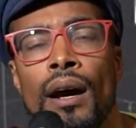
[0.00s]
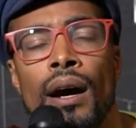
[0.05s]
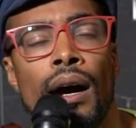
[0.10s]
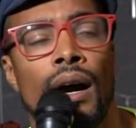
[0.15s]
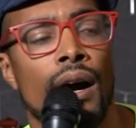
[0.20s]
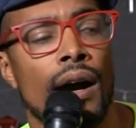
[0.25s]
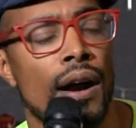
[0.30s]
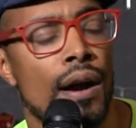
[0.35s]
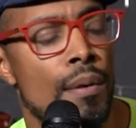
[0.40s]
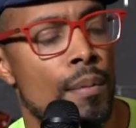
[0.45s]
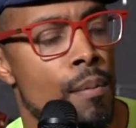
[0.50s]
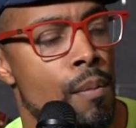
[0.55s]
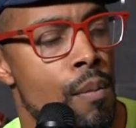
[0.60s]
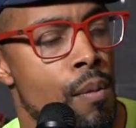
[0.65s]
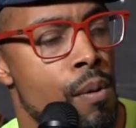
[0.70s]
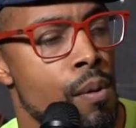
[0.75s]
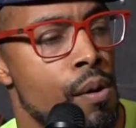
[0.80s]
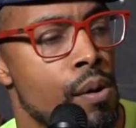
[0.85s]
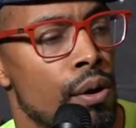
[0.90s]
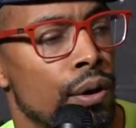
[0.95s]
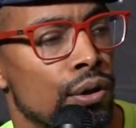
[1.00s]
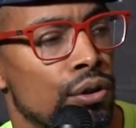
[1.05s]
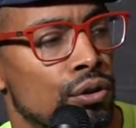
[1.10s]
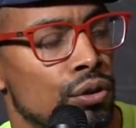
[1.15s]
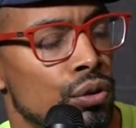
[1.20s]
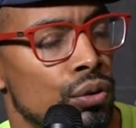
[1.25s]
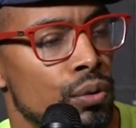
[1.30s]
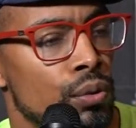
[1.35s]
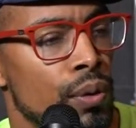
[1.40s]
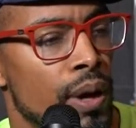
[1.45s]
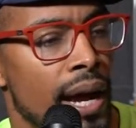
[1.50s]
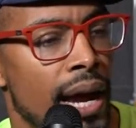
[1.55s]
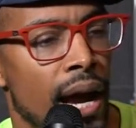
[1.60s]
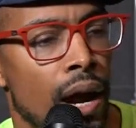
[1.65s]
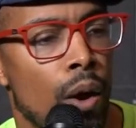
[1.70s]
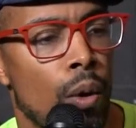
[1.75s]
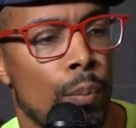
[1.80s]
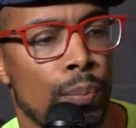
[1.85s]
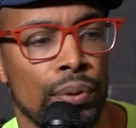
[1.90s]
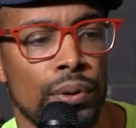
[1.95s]
to
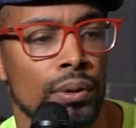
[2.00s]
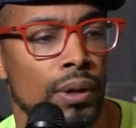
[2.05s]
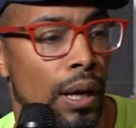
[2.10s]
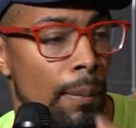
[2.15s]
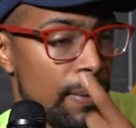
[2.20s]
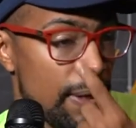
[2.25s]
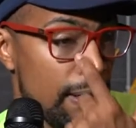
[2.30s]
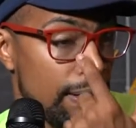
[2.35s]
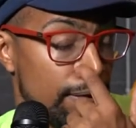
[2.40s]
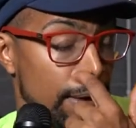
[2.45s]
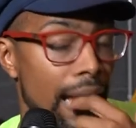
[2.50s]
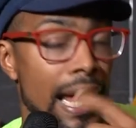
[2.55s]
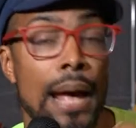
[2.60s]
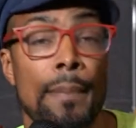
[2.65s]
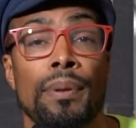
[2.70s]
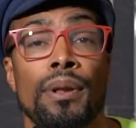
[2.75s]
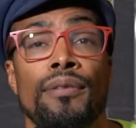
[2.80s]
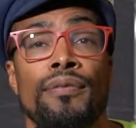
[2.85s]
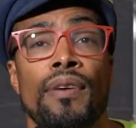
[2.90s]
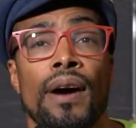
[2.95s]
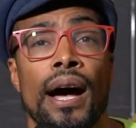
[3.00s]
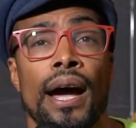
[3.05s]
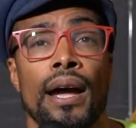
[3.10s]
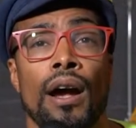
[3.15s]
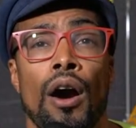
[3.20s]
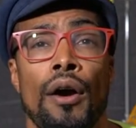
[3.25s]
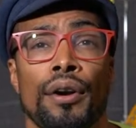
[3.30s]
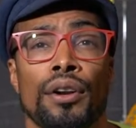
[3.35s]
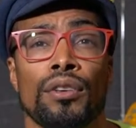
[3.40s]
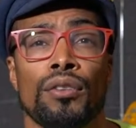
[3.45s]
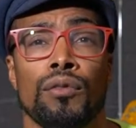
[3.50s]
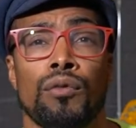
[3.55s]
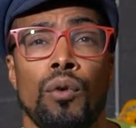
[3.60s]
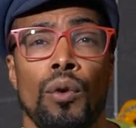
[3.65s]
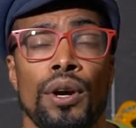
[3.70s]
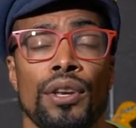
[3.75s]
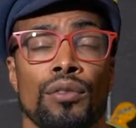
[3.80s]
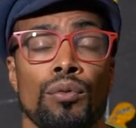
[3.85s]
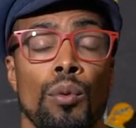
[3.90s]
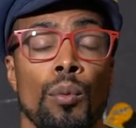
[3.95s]
help. To amplify artists'
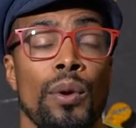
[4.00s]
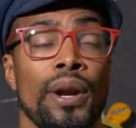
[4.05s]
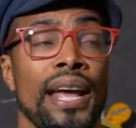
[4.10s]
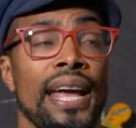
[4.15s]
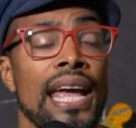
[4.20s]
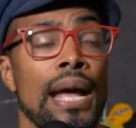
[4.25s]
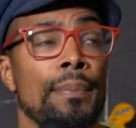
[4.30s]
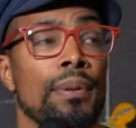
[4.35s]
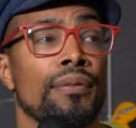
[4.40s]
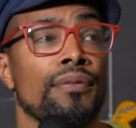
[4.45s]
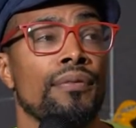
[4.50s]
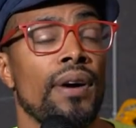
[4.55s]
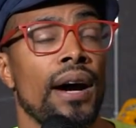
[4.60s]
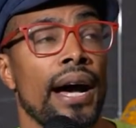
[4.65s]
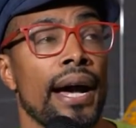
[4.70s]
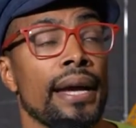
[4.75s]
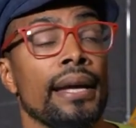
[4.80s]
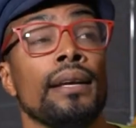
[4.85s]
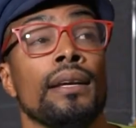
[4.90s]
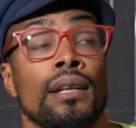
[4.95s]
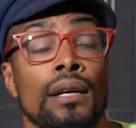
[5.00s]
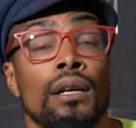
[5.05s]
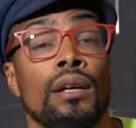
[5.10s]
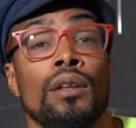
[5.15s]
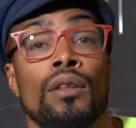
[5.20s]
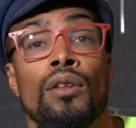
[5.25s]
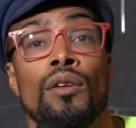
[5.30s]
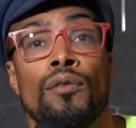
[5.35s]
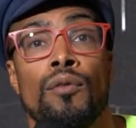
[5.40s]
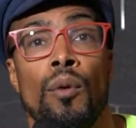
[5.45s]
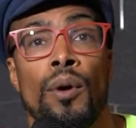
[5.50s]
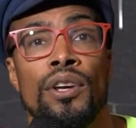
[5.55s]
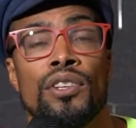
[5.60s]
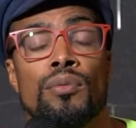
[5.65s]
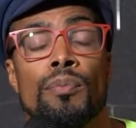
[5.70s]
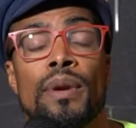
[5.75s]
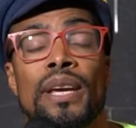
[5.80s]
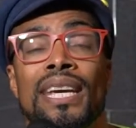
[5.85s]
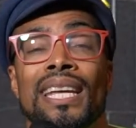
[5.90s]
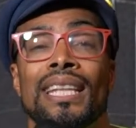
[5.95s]
voice. We want to amplify the
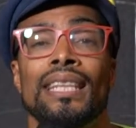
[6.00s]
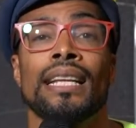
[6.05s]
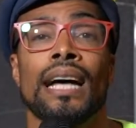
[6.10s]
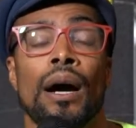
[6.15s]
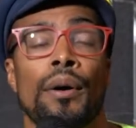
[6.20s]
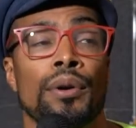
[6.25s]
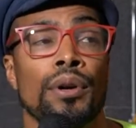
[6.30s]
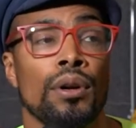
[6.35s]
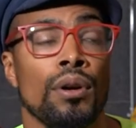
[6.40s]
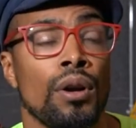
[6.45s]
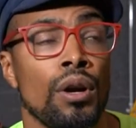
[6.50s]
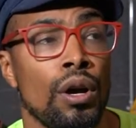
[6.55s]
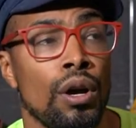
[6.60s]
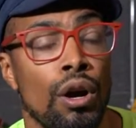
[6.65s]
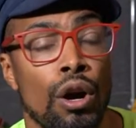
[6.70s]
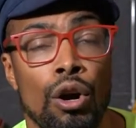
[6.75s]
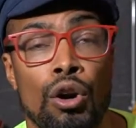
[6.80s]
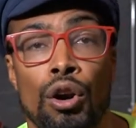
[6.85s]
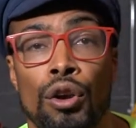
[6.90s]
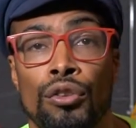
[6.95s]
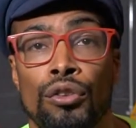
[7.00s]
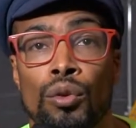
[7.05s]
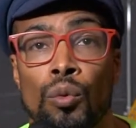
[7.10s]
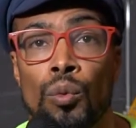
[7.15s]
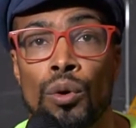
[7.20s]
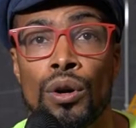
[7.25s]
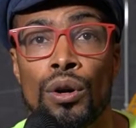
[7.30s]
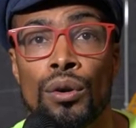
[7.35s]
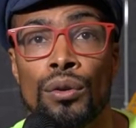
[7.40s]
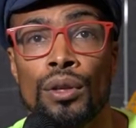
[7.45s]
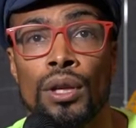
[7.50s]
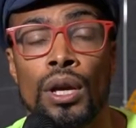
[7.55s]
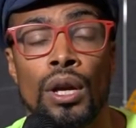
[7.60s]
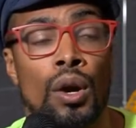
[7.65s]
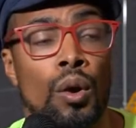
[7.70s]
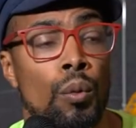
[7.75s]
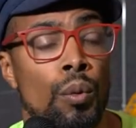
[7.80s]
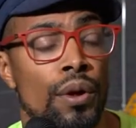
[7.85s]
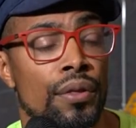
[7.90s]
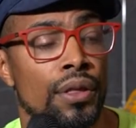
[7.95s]
voice, make it louder across the world.
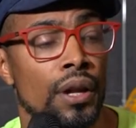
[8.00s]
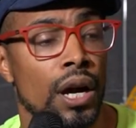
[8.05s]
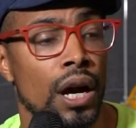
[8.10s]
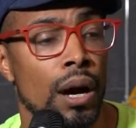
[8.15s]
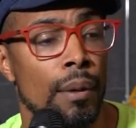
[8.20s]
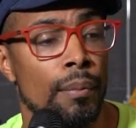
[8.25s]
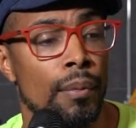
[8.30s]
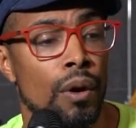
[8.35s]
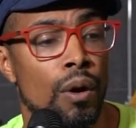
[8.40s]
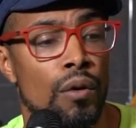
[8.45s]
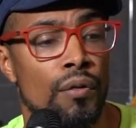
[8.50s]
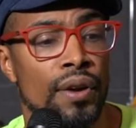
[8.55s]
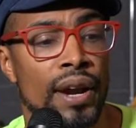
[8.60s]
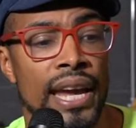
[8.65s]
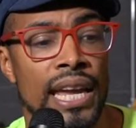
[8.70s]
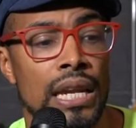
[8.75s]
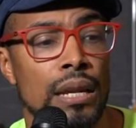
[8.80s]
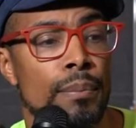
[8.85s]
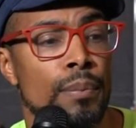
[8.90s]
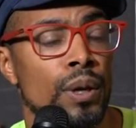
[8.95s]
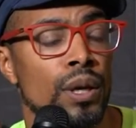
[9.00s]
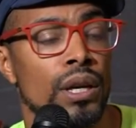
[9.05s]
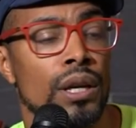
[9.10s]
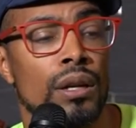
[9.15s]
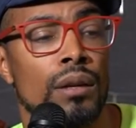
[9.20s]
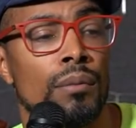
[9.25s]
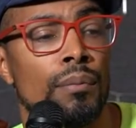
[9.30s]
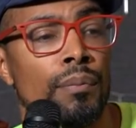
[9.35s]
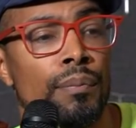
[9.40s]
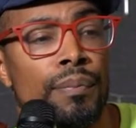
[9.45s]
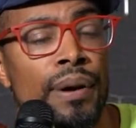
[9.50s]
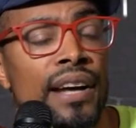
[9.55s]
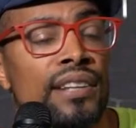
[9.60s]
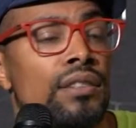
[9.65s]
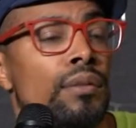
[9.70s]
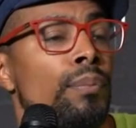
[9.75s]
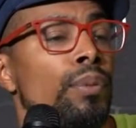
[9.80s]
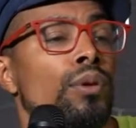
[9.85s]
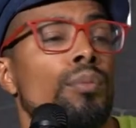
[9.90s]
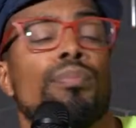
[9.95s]
With over 80 million
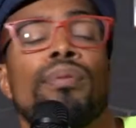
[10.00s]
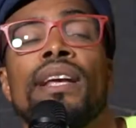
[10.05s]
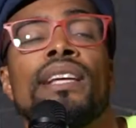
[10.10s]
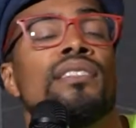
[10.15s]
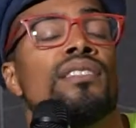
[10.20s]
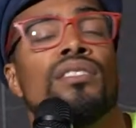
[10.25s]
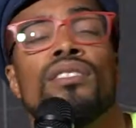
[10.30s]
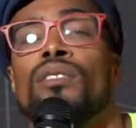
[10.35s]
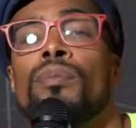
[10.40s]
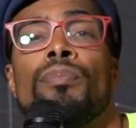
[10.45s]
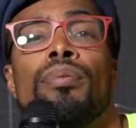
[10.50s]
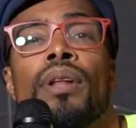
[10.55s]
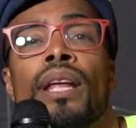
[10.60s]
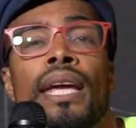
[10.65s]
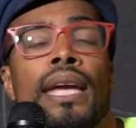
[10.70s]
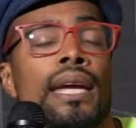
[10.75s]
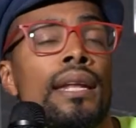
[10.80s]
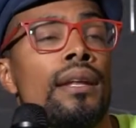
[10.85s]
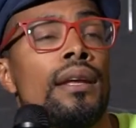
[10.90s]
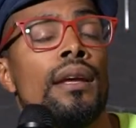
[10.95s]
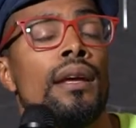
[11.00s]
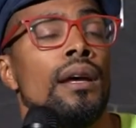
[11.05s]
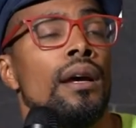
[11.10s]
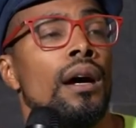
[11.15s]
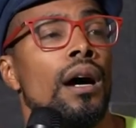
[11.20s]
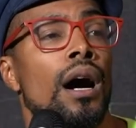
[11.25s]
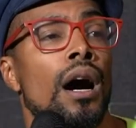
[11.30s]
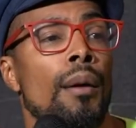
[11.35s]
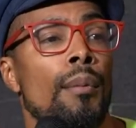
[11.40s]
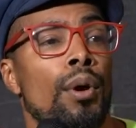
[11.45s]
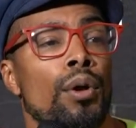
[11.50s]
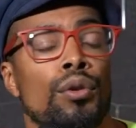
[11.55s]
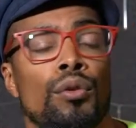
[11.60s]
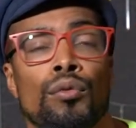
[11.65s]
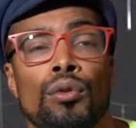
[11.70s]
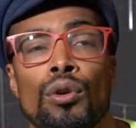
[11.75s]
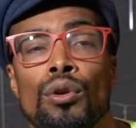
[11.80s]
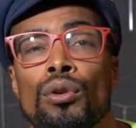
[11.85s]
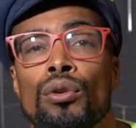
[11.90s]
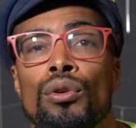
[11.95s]
possible places to play it on the
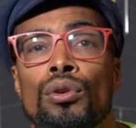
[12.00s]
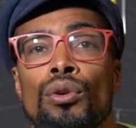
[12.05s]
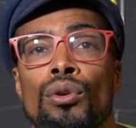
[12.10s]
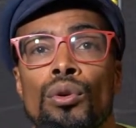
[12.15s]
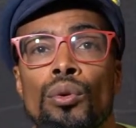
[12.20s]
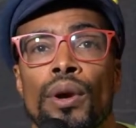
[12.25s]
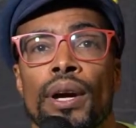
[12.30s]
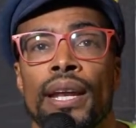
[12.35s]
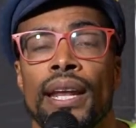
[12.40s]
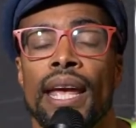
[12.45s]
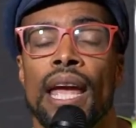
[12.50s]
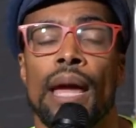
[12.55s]
Roku and